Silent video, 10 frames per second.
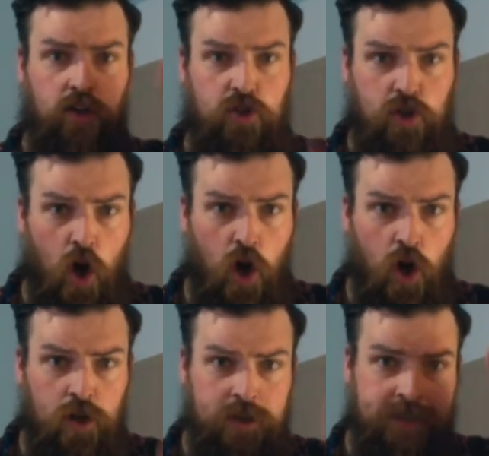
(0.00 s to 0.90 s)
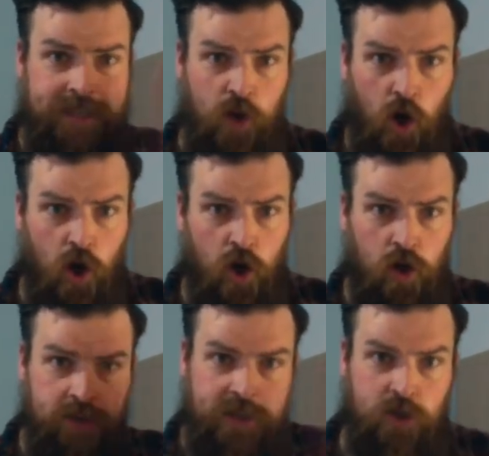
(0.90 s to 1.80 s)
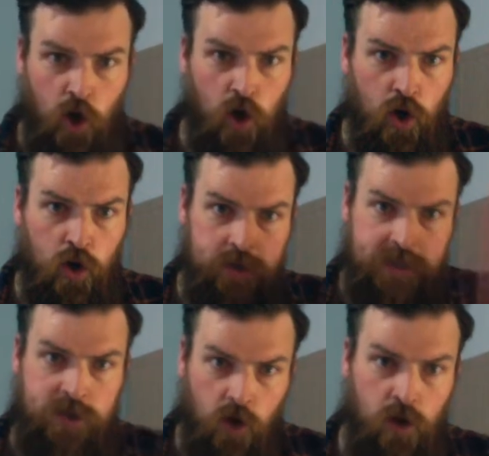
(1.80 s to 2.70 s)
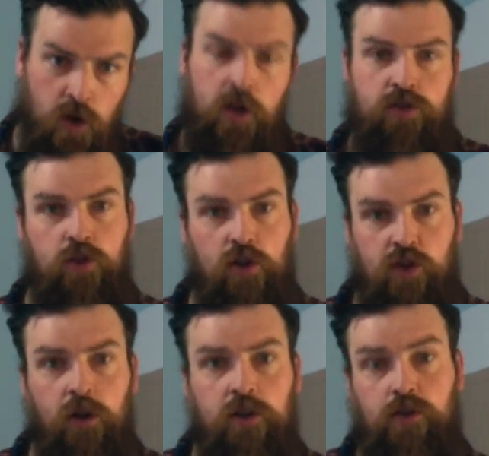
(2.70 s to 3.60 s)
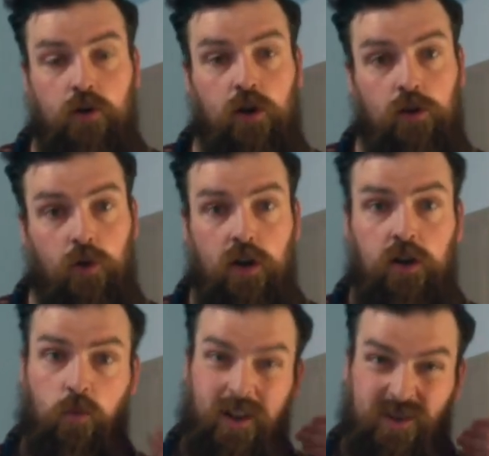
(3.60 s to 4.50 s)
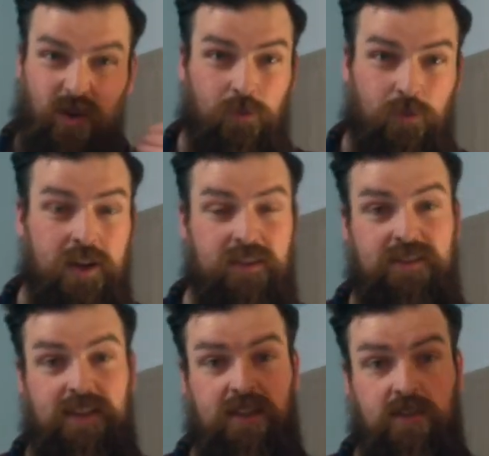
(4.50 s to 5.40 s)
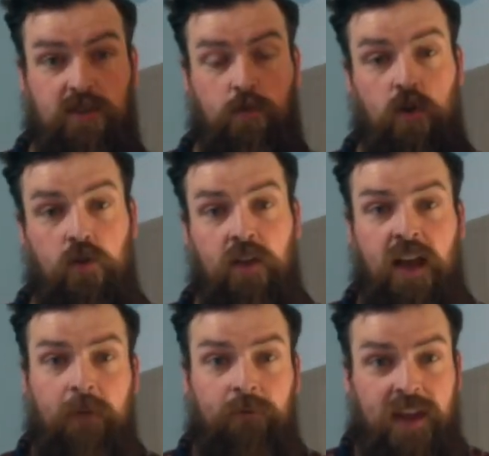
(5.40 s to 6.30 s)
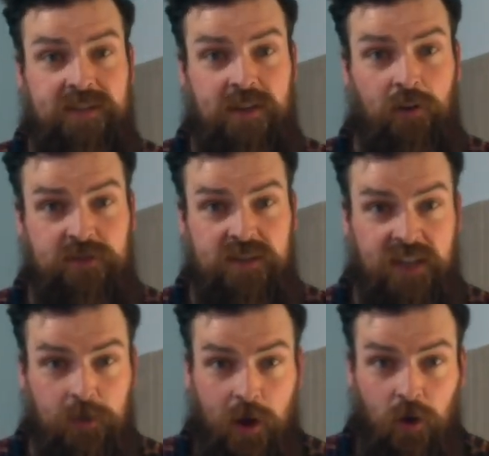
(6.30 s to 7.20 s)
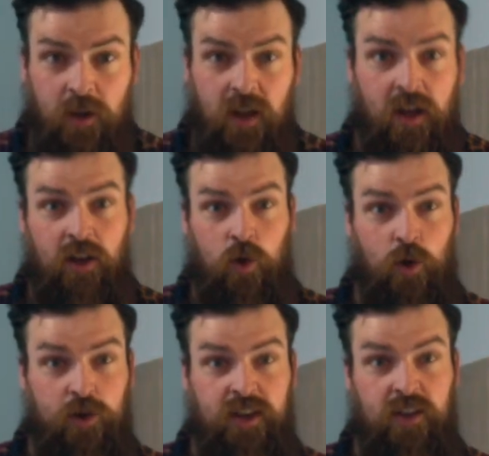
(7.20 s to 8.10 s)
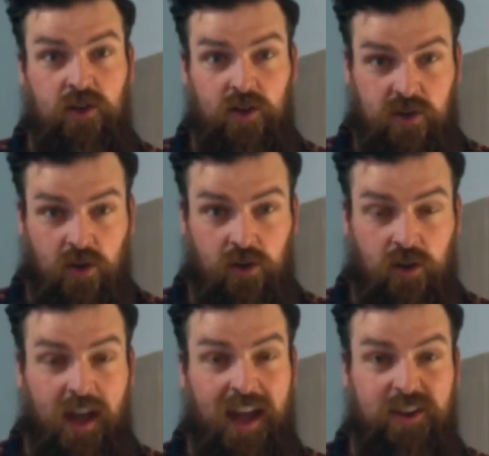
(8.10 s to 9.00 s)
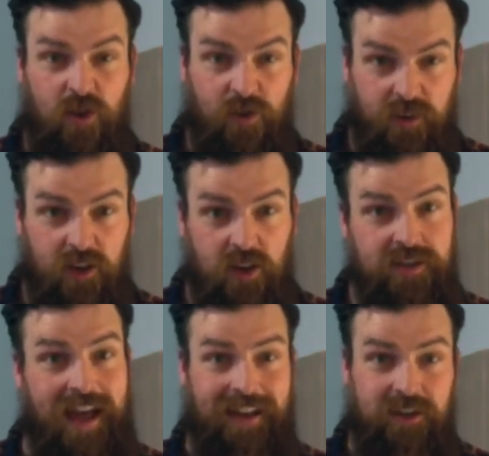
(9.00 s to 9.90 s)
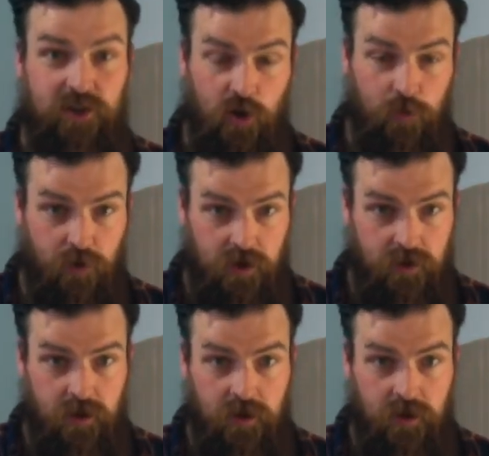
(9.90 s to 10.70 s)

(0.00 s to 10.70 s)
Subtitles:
taw, ti-taw, ti-taw, ti-taw, so your tongue's doing all the work whilst your breathing's nice and smooth, instead of having to think about coordinating your tongue and your fingers and your breathing,